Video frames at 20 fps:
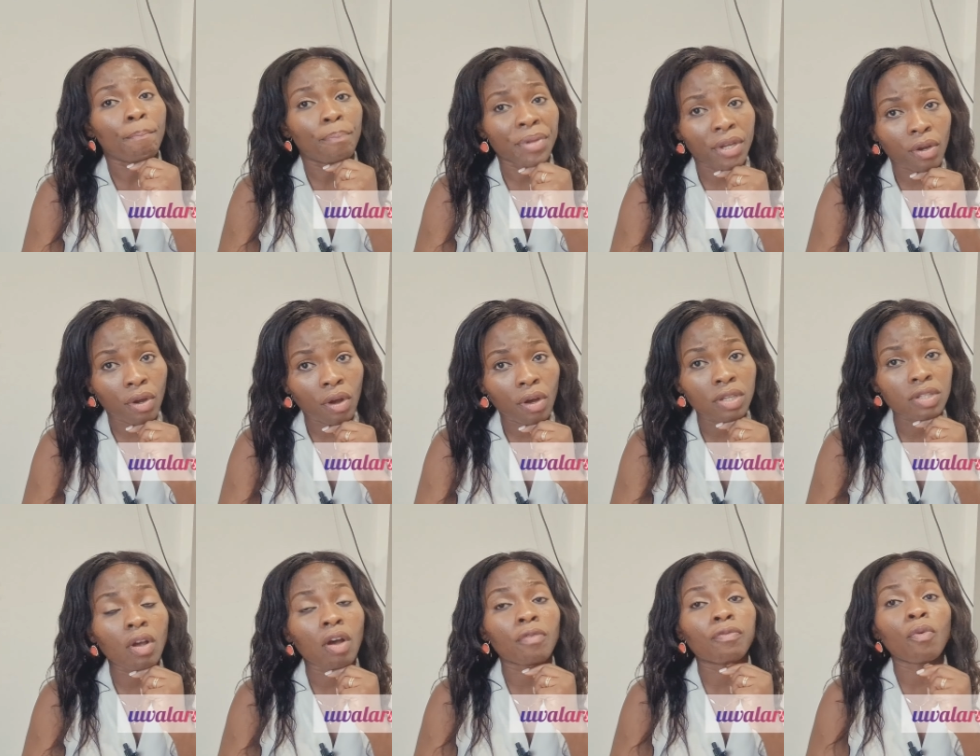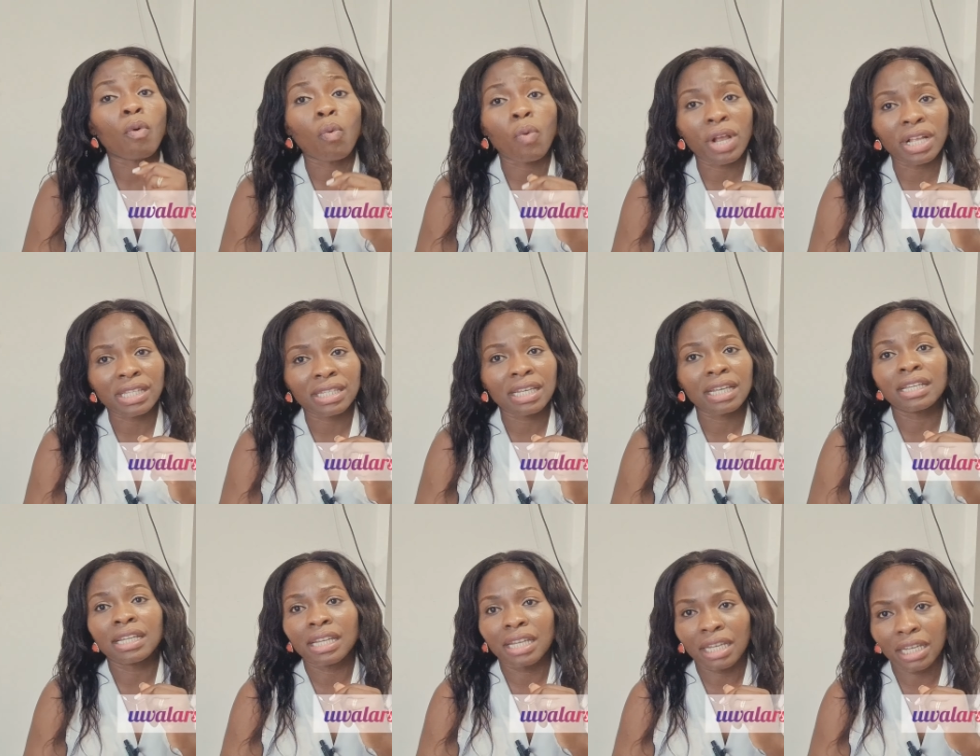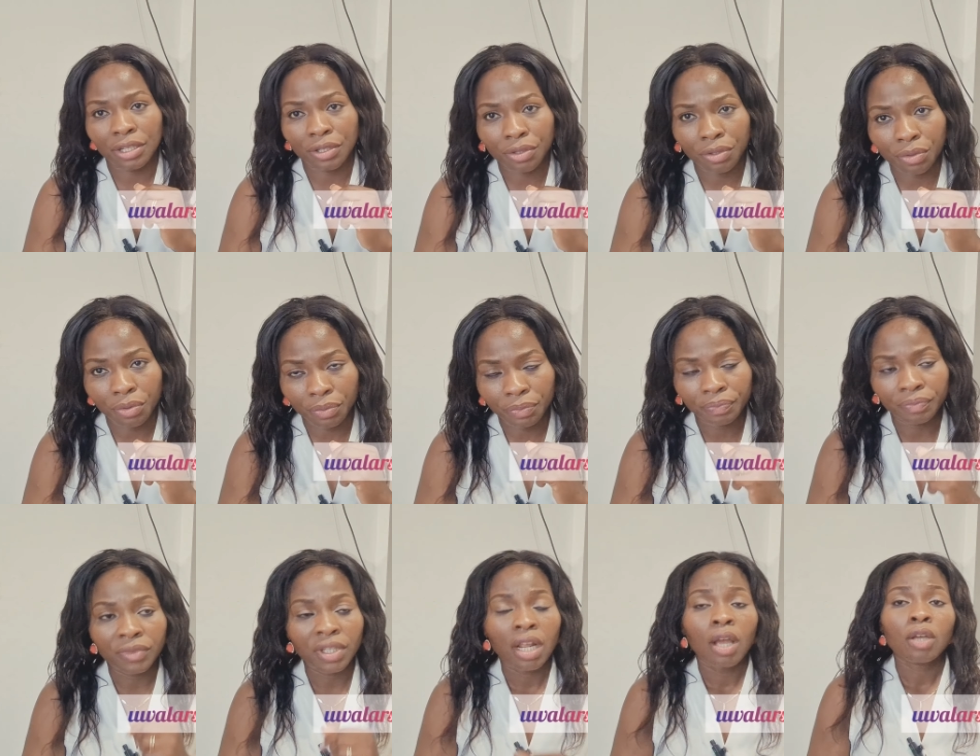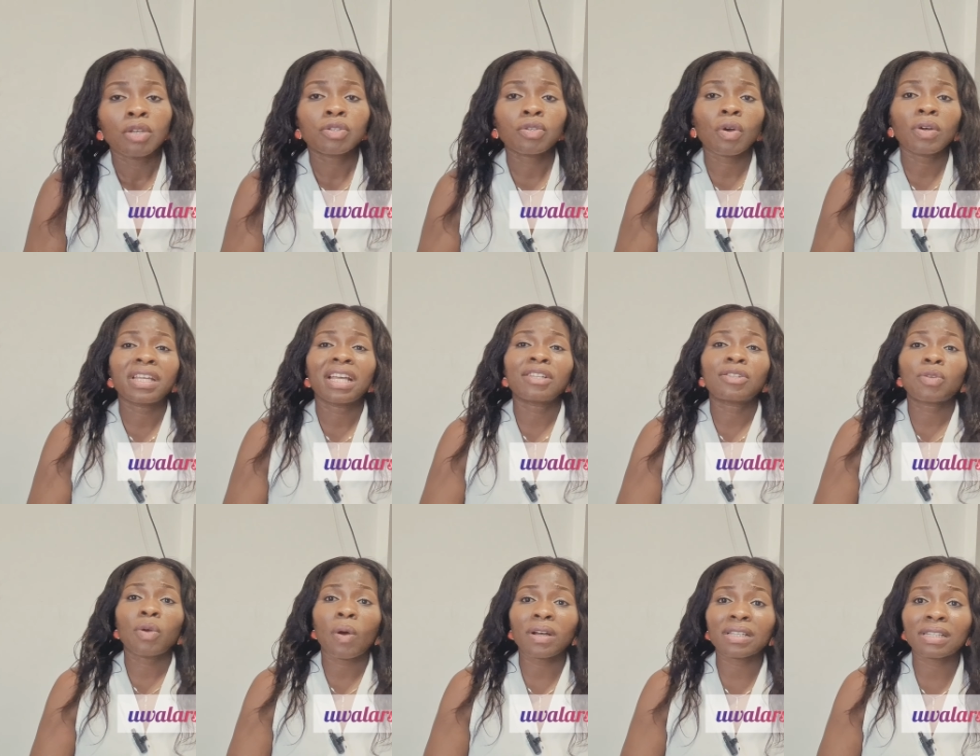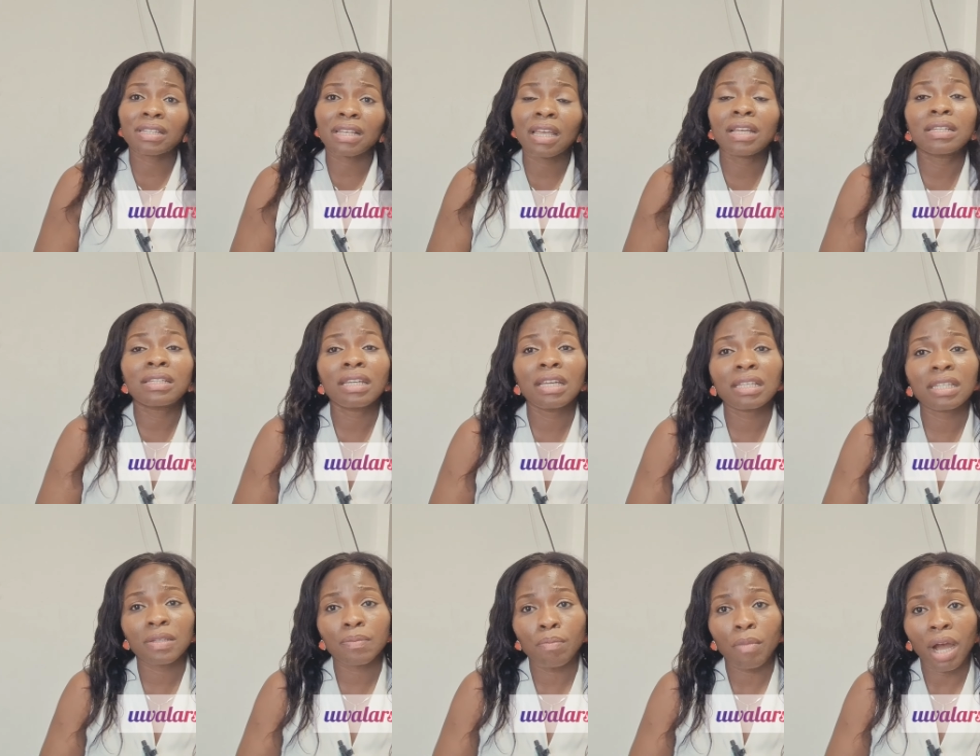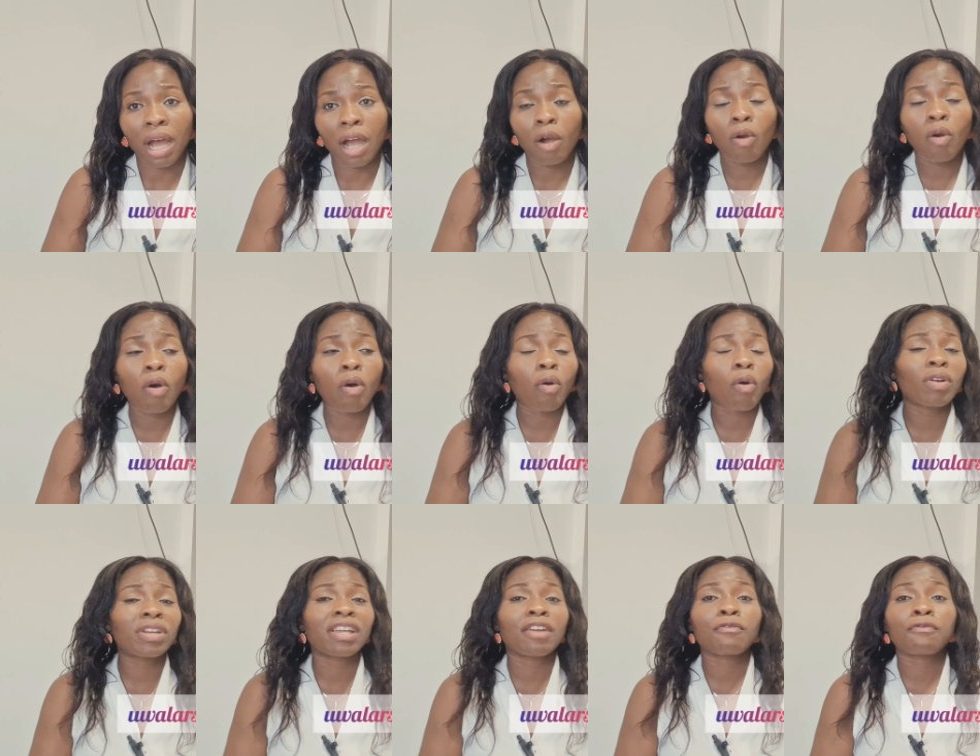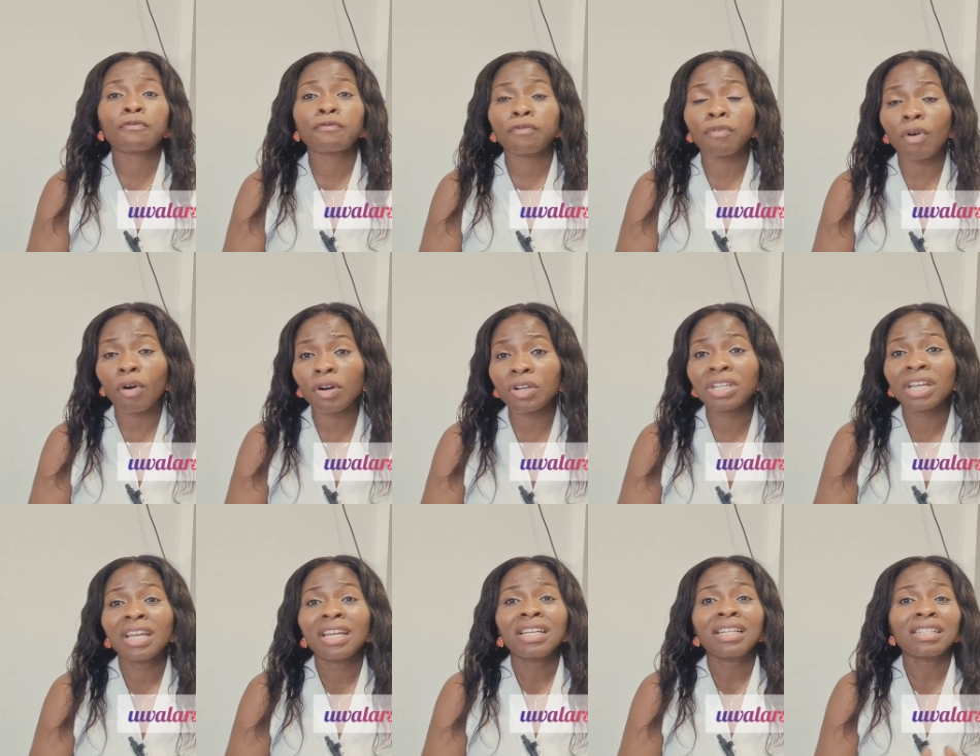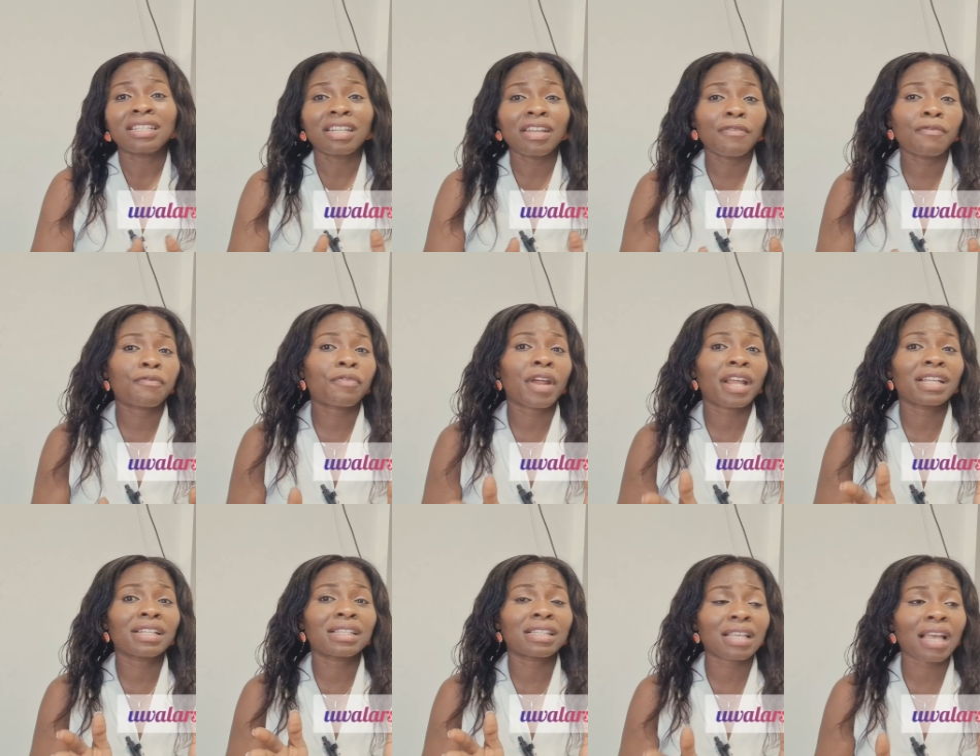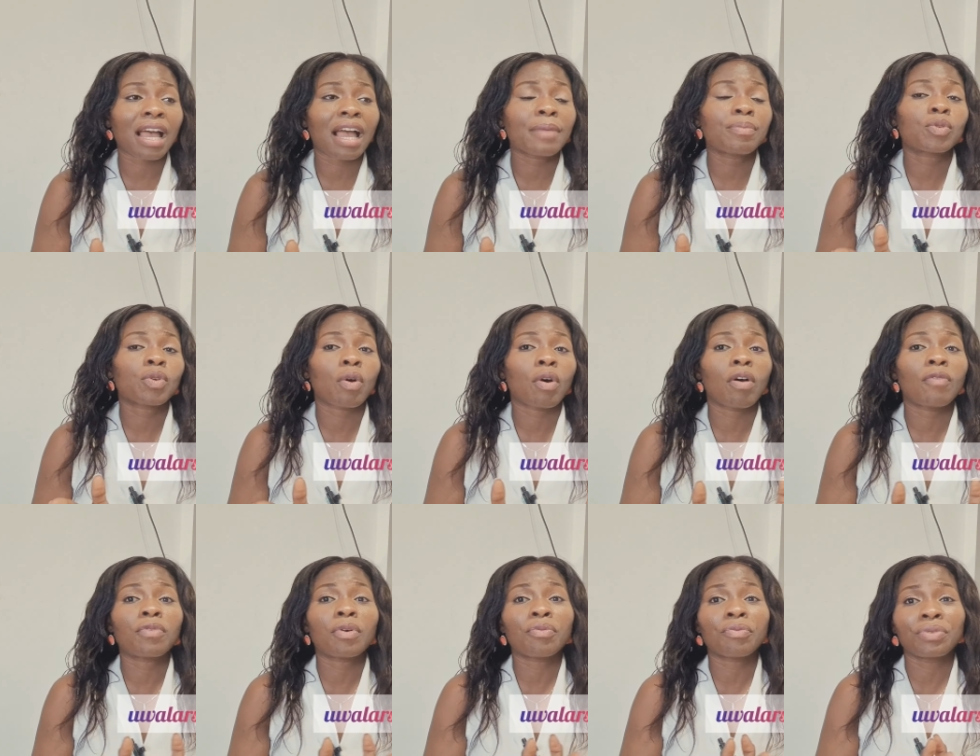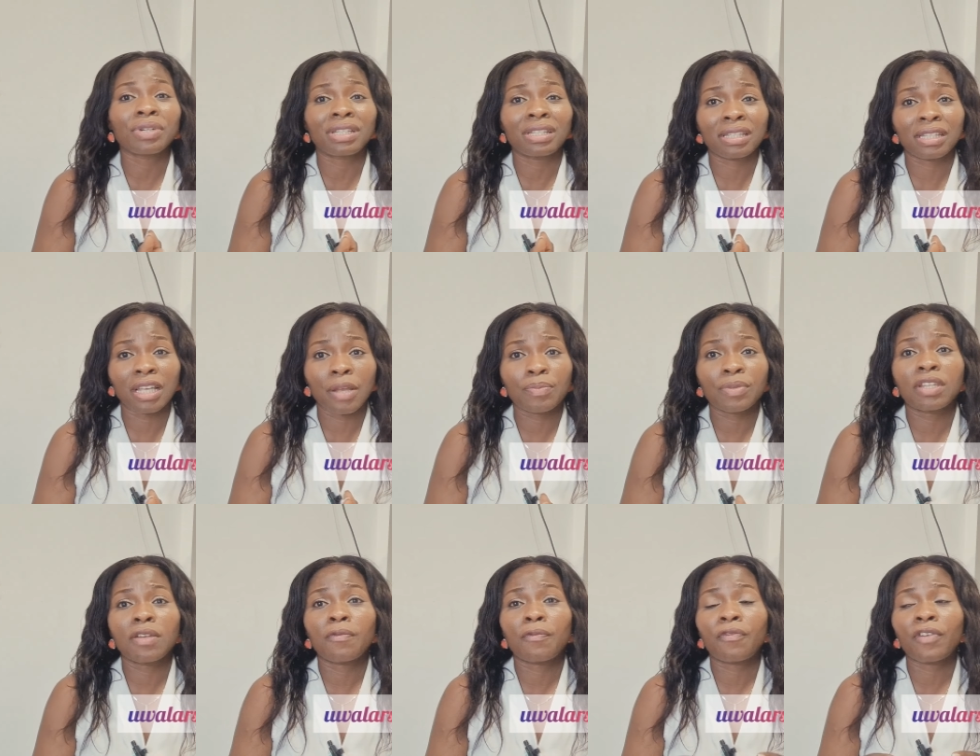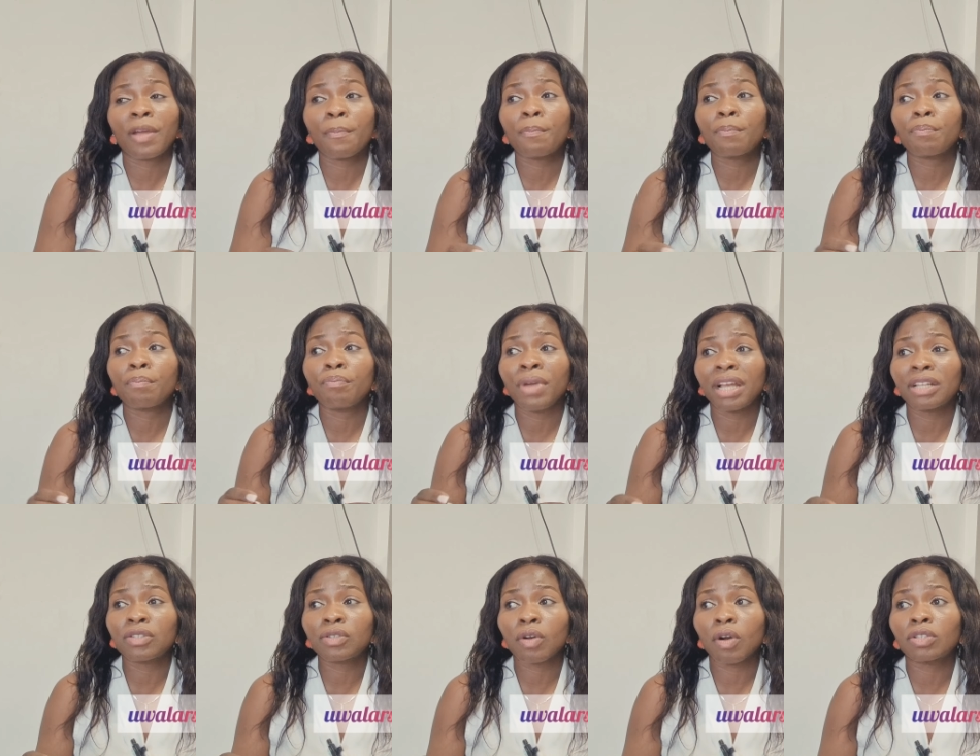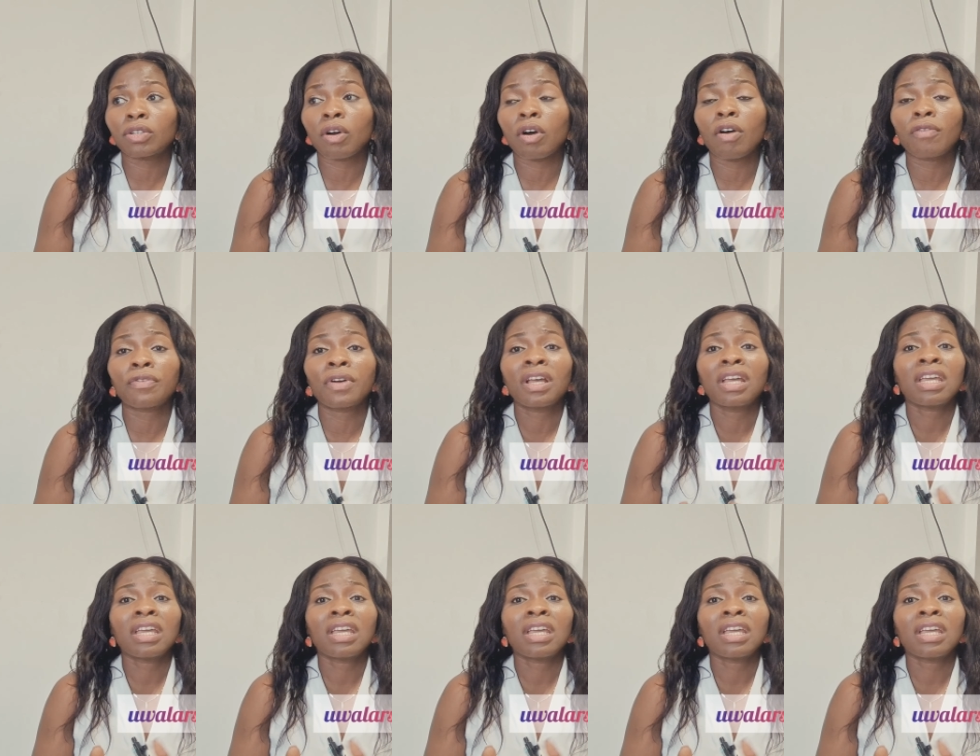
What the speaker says: because of what he do. So then talk, say, this man, Conco, they forge different types of receipt, different method of